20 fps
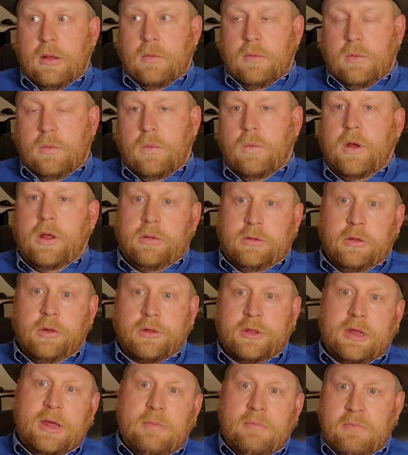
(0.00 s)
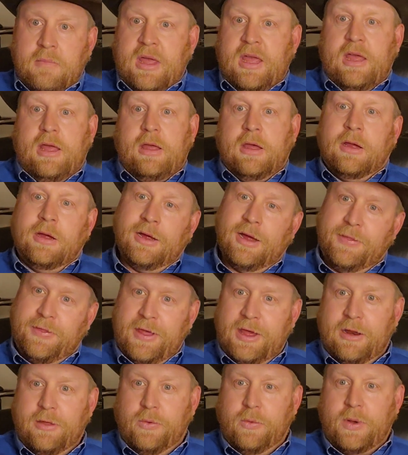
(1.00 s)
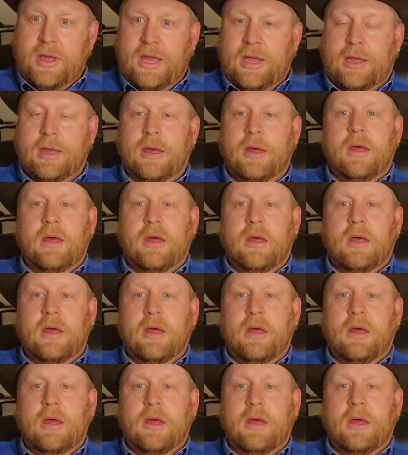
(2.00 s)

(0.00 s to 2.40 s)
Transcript: Well, you'll see me at the end of the week.